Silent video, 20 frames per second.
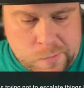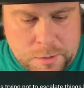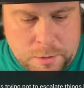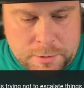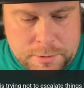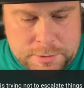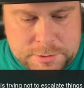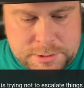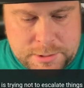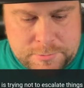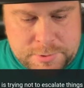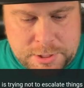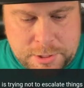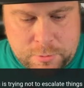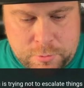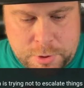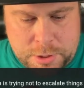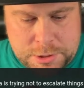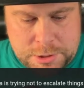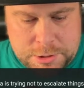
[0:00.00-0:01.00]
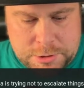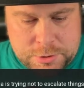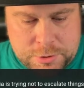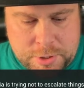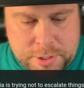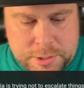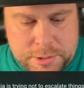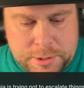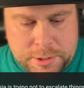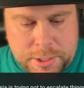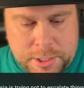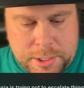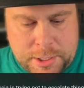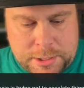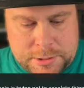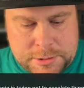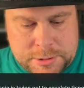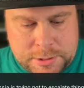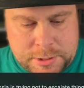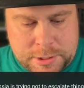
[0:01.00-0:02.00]
Seems like Russia is trying to not
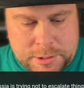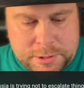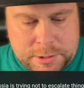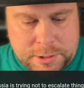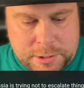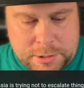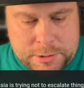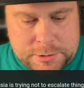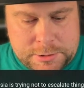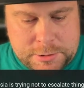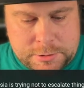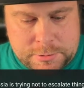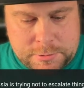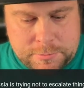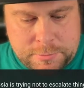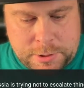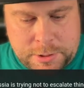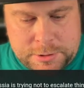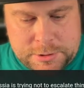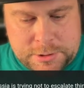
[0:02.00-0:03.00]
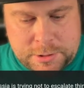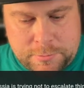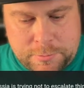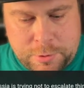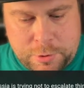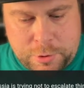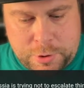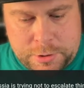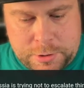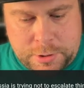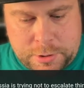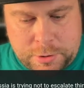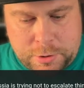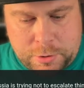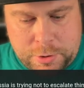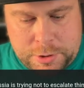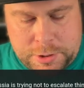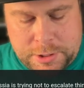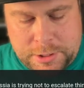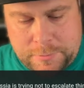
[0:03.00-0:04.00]
escalate things, but at some point they're
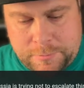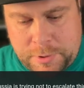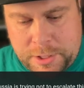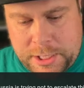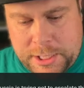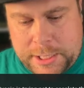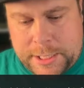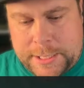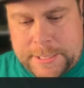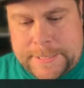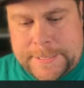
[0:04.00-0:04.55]
going to hit back.